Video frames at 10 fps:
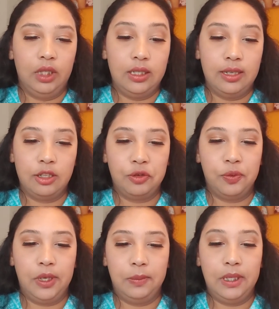That's
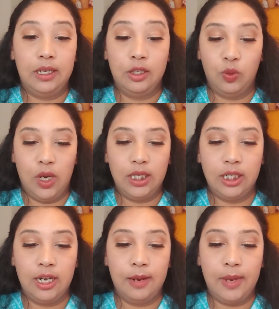great, because one
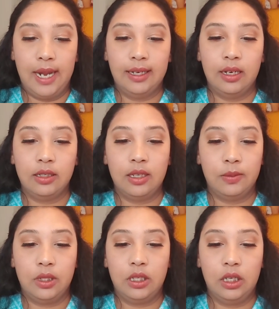time I got
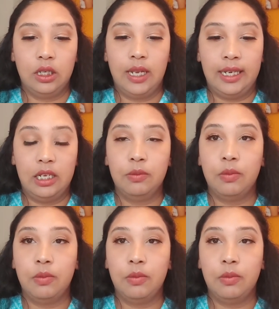something like in